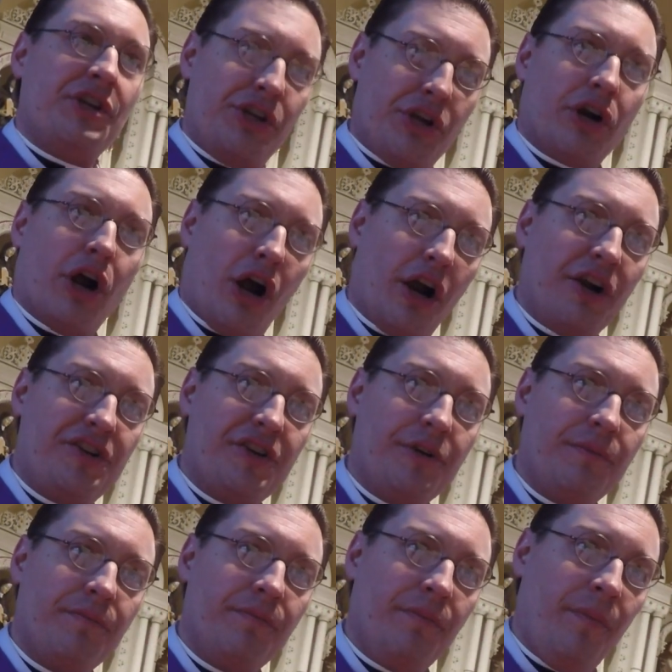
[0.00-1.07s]
in your heart,
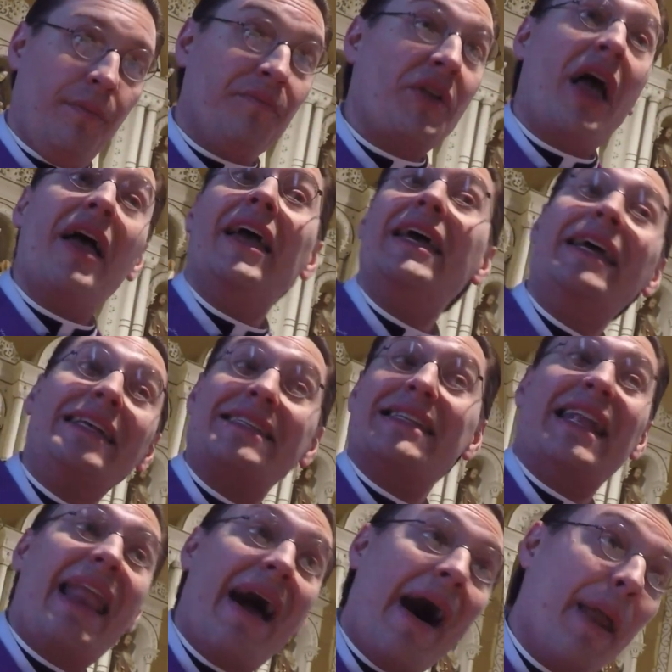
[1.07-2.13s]
it's
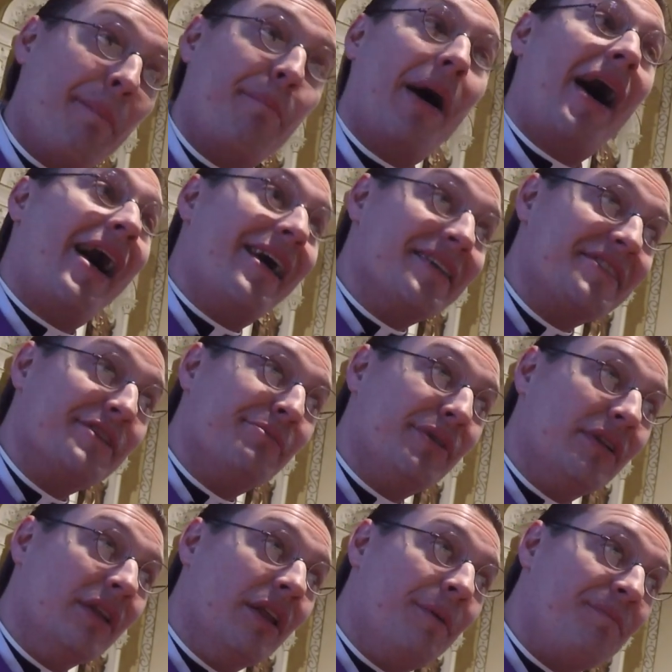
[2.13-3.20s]
not
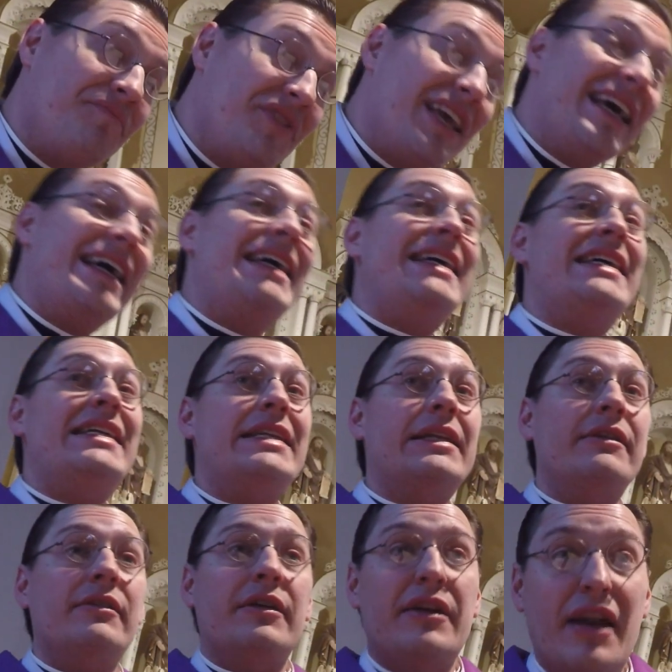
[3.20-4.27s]
possible
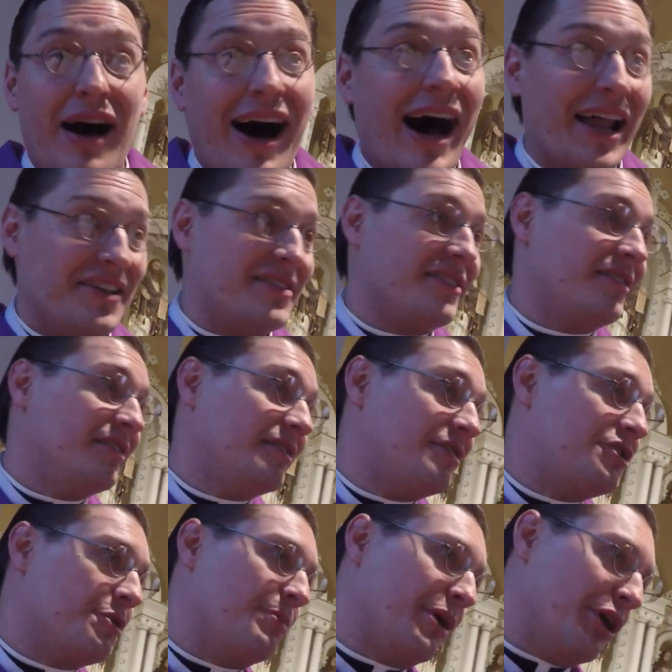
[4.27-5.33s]
not
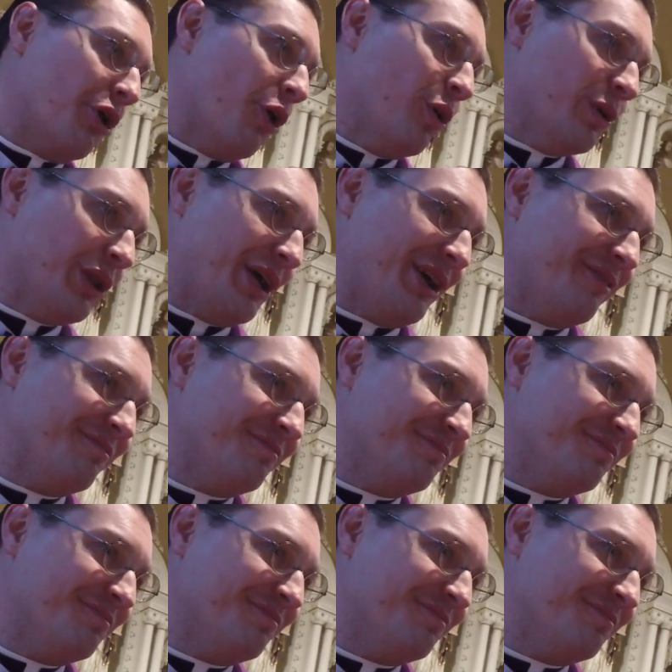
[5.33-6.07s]
to be holy.